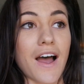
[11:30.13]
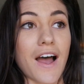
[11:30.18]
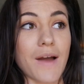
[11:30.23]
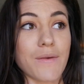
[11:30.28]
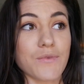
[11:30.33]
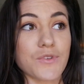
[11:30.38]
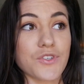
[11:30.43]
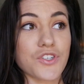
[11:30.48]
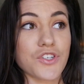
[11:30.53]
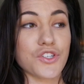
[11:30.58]

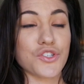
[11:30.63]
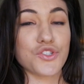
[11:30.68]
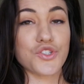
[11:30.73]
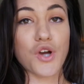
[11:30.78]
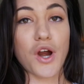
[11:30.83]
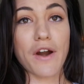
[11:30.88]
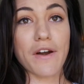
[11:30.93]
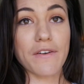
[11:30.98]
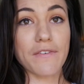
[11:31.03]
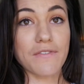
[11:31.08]
I'm just gonna
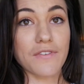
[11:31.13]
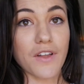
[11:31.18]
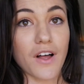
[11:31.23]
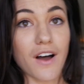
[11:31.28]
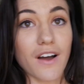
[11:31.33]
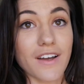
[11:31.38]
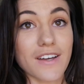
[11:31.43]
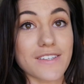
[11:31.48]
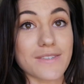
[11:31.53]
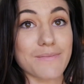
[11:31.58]
try to
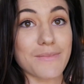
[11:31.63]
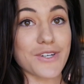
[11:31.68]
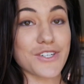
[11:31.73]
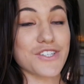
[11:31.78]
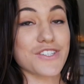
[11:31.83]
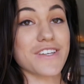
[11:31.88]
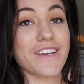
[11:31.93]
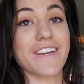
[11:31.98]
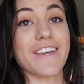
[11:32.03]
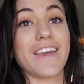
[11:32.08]
vlog as much
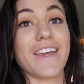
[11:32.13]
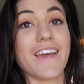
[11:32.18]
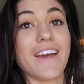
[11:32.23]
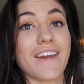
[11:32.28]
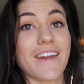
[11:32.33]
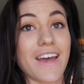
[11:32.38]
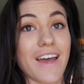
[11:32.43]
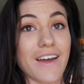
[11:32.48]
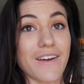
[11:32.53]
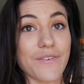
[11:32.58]
as I
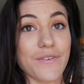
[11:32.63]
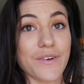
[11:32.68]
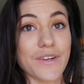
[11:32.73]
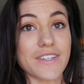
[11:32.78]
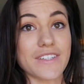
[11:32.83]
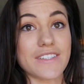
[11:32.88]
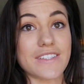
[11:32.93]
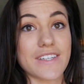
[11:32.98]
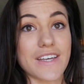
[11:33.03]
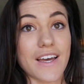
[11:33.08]
can
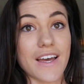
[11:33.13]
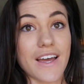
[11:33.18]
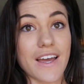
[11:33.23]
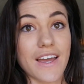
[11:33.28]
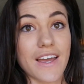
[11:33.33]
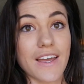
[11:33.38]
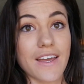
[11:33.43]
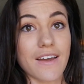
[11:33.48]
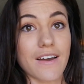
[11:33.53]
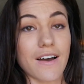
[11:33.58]
every
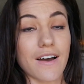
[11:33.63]
day.